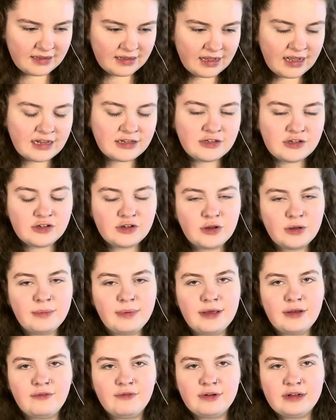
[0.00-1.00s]
I had to do a
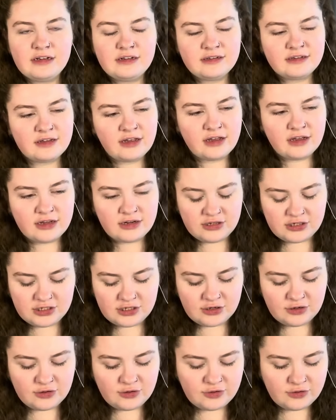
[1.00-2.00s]
bit of research
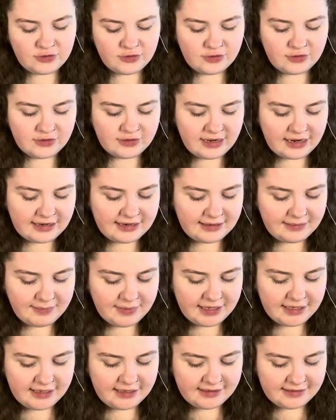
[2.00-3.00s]
on good old Eddie
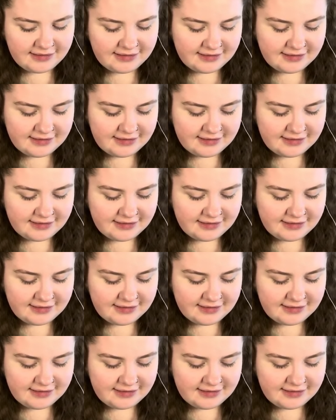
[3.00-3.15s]
me.